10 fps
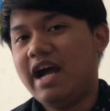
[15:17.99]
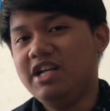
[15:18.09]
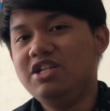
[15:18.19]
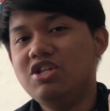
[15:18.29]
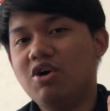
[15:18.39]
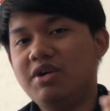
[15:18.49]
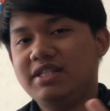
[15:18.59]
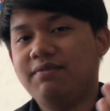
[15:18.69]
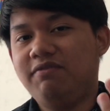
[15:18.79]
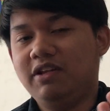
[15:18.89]
I didn't know
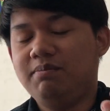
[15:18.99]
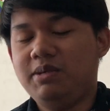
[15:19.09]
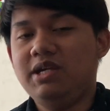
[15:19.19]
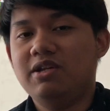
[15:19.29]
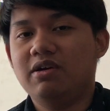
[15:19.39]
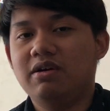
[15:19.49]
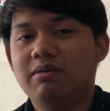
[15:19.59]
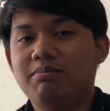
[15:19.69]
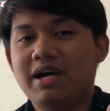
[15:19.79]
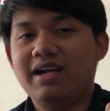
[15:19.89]
he's a
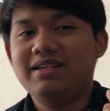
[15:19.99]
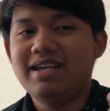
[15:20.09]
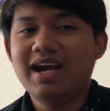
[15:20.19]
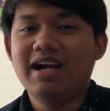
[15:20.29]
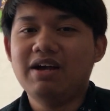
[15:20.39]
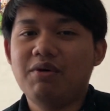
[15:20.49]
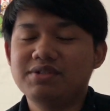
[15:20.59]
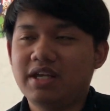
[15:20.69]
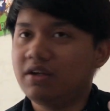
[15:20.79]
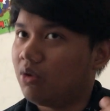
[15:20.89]
Filipino, but yeah, I
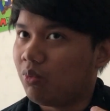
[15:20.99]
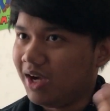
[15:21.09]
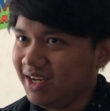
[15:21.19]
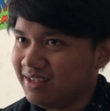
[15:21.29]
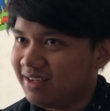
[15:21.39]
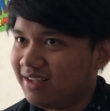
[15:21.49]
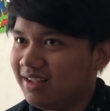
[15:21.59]
was like, what?